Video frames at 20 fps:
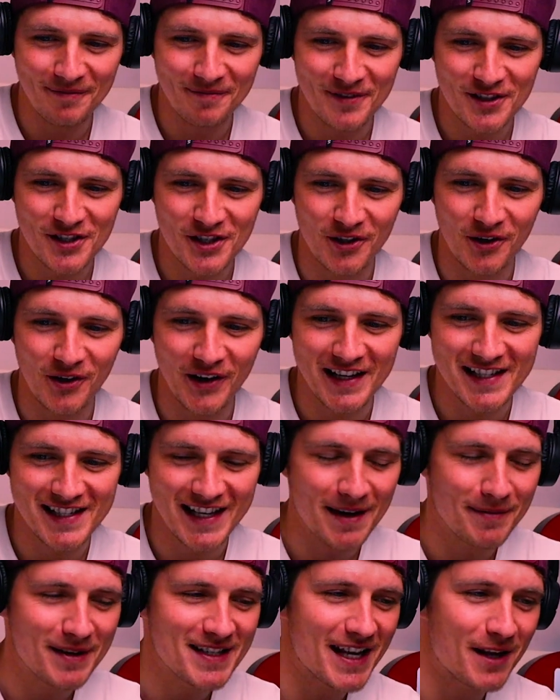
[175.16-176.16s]
So his
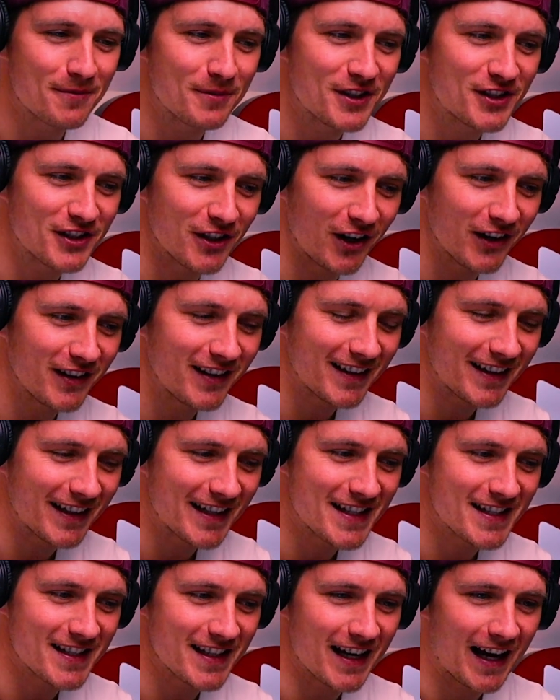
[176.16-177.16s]
name is Edwin Todd.
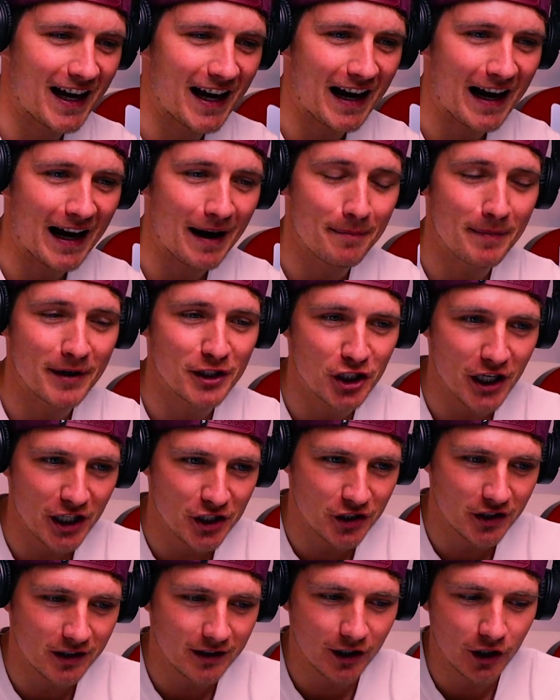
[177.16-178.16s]
He's a magician,